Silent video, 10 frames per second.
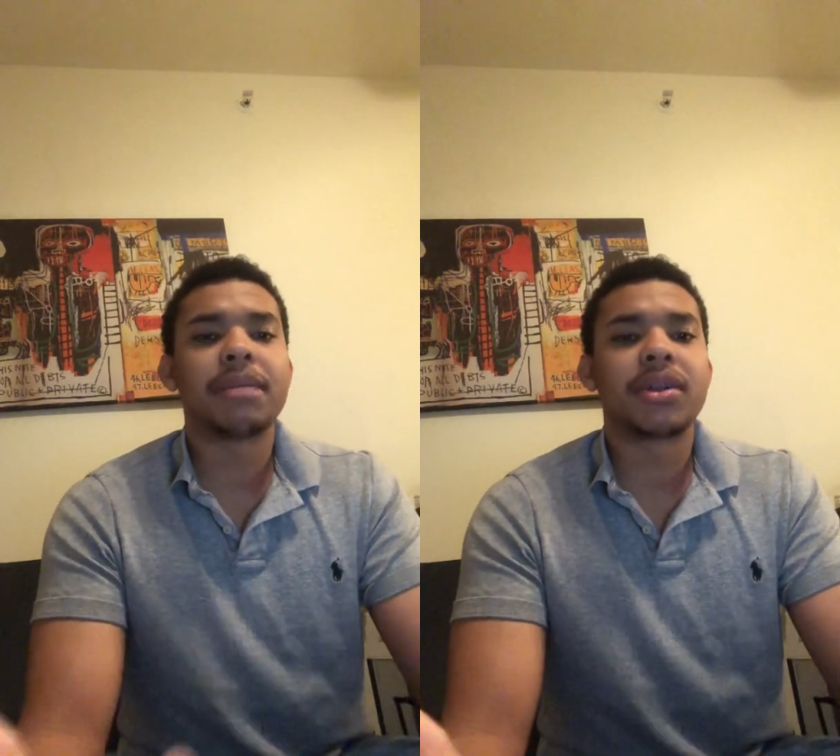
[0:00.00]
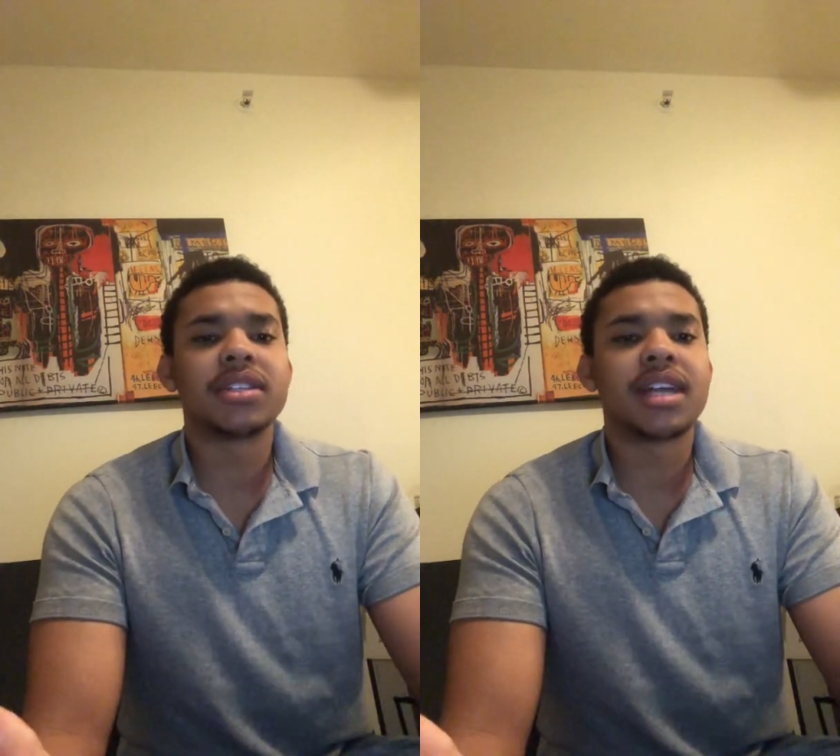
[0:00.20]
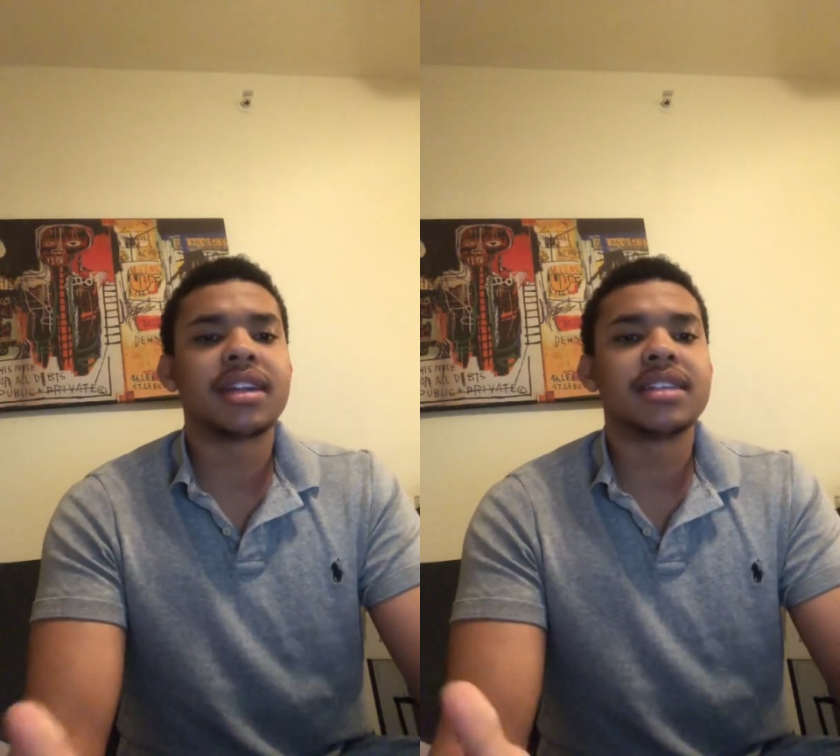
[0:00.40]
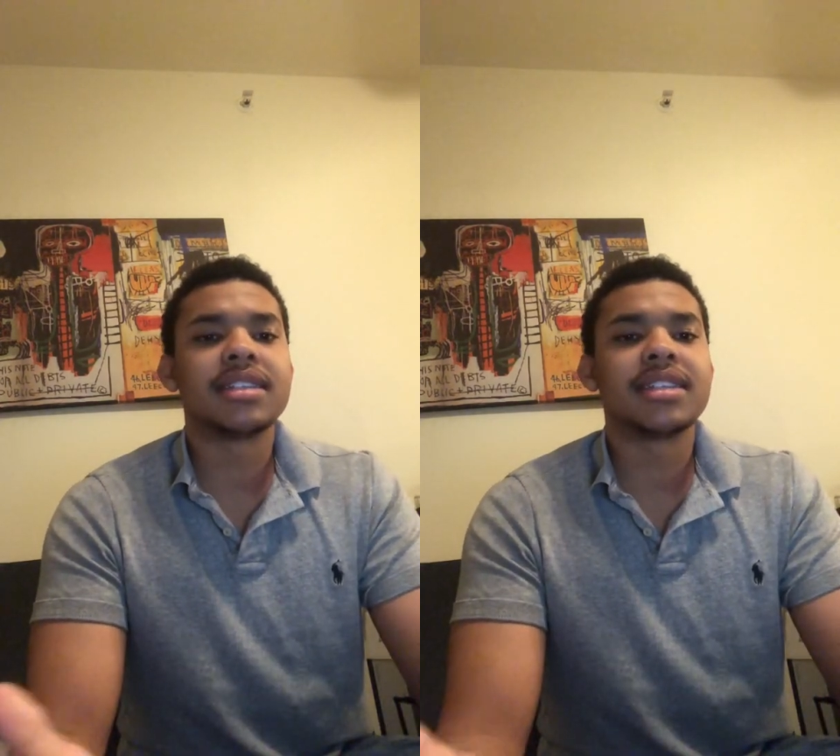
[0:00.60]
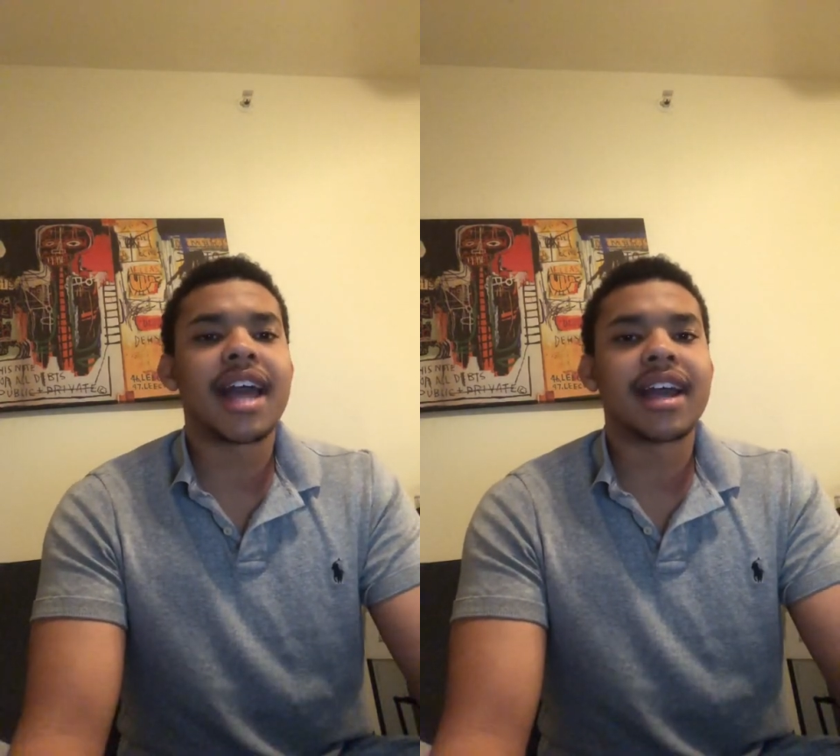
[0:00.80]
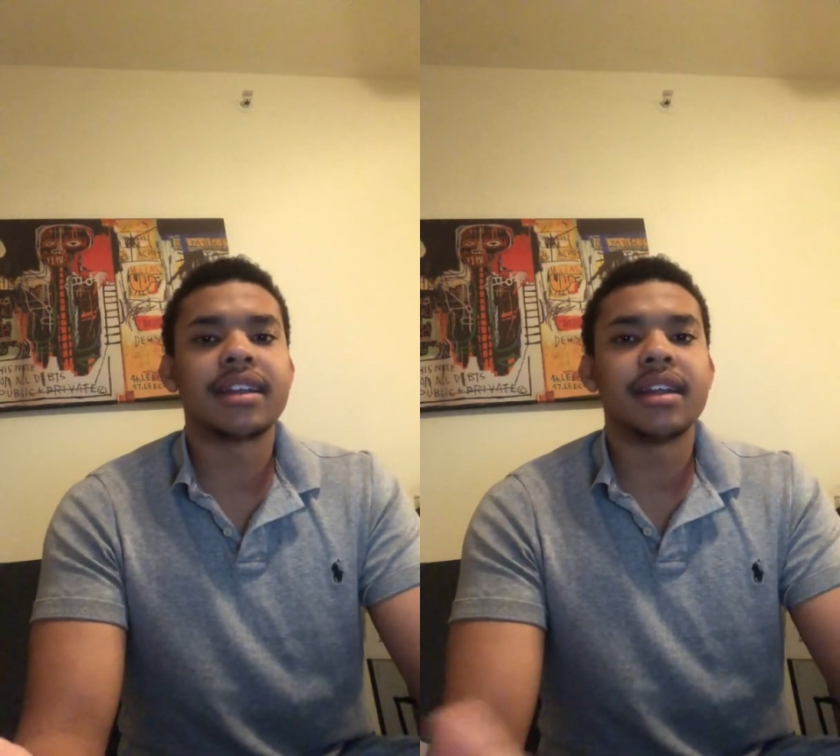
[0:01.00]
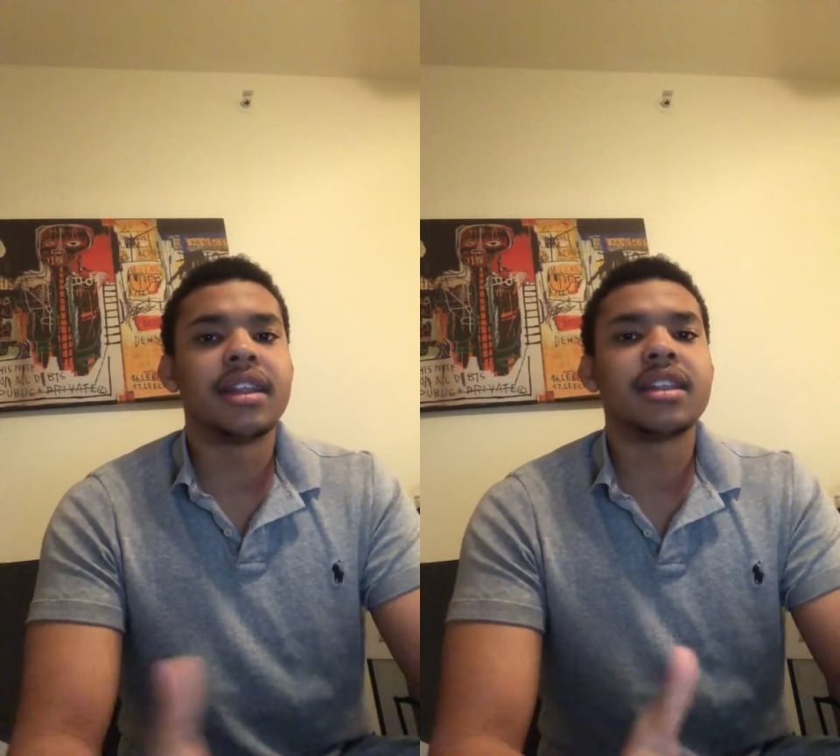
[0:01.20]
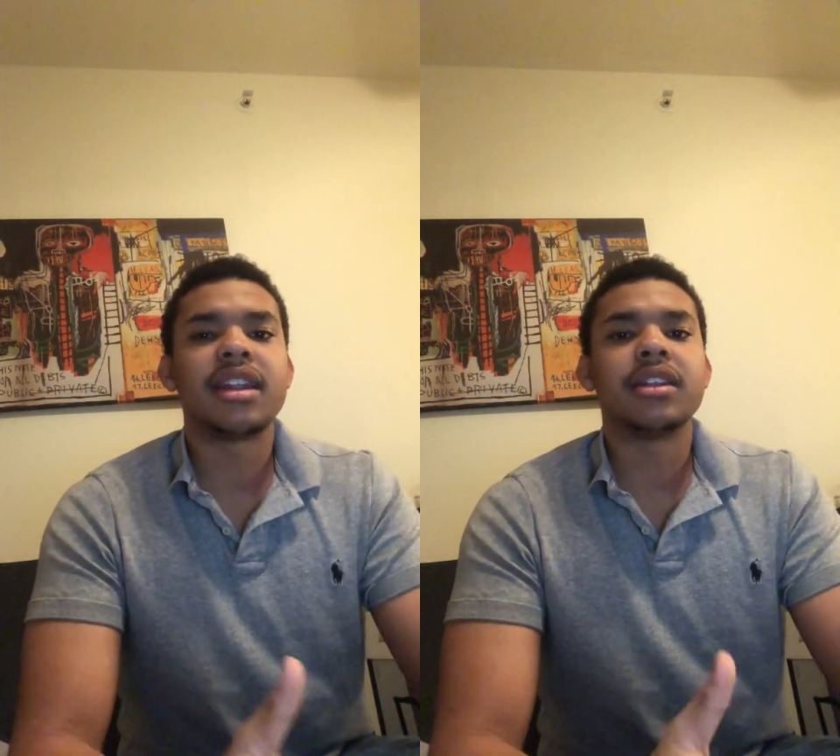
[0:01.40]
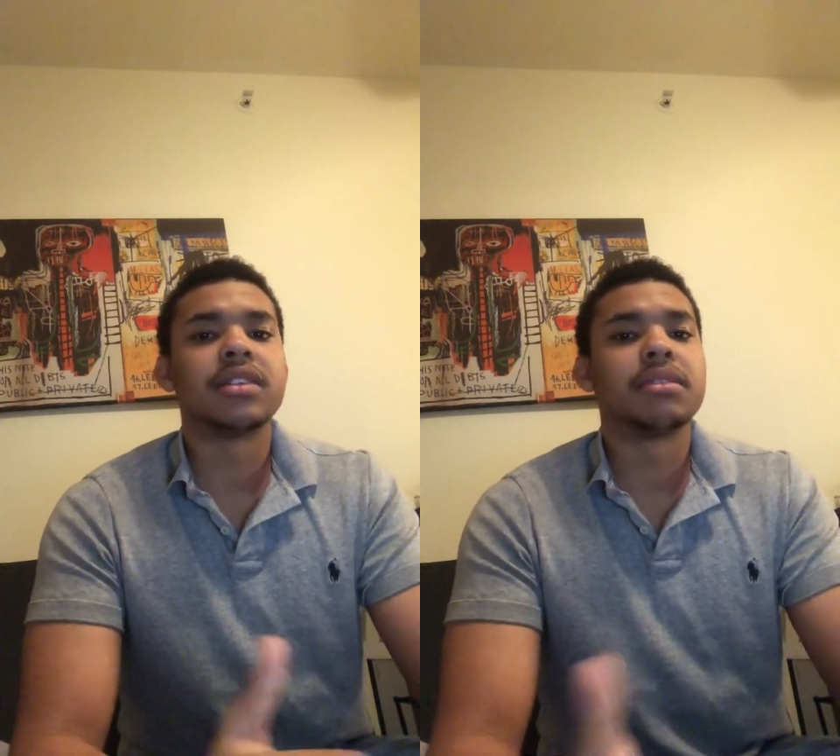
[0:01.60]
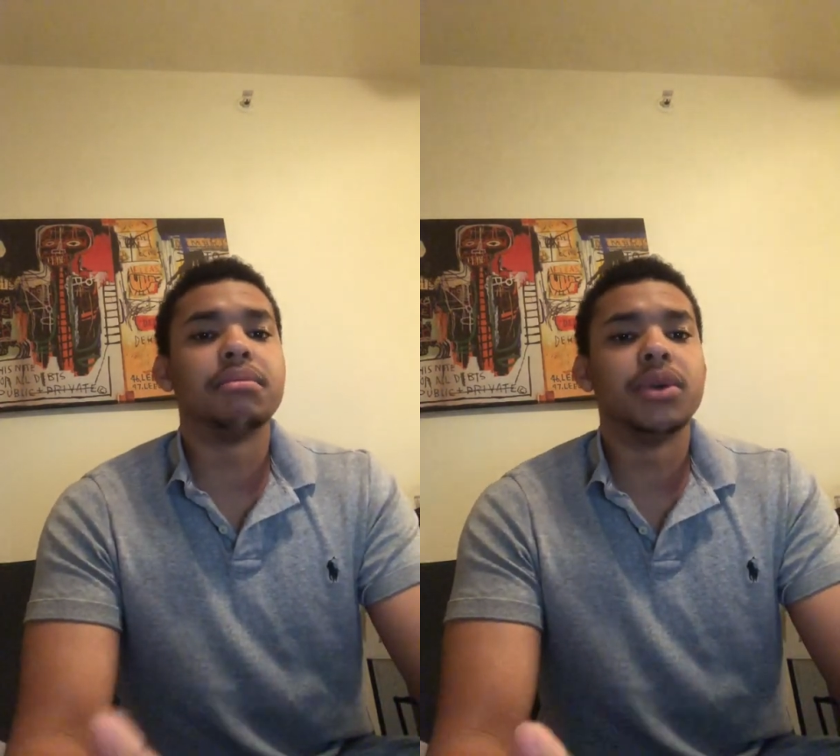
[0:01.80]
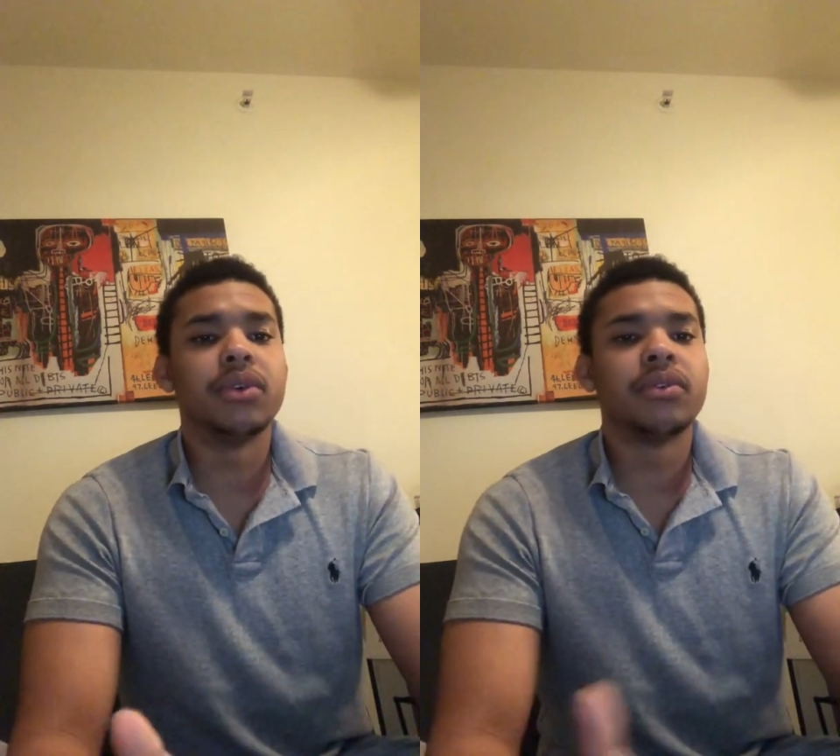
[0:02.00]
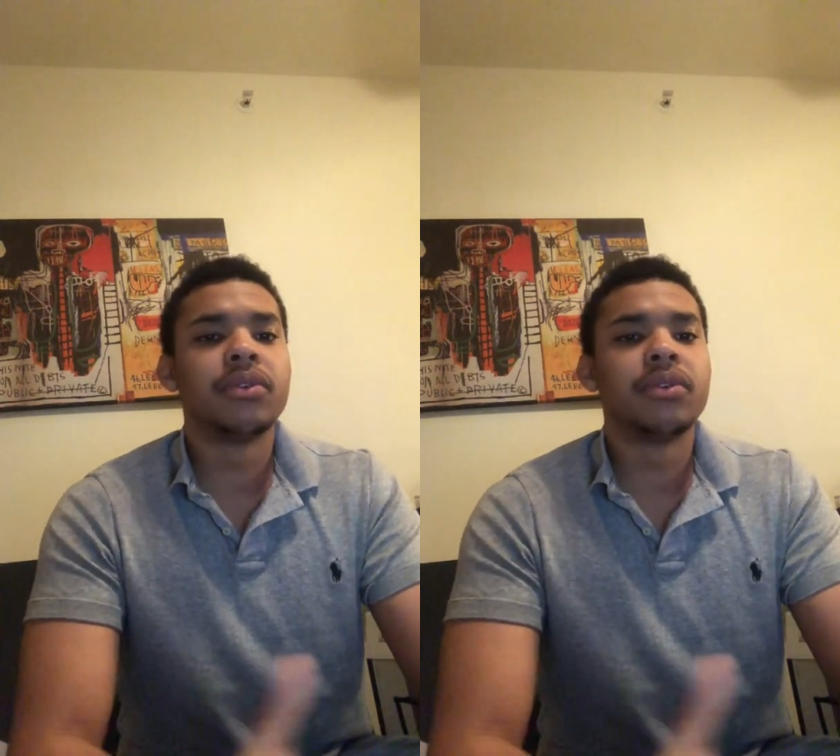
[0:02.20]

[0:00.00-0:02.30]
personality is stagnant and that doesn't move.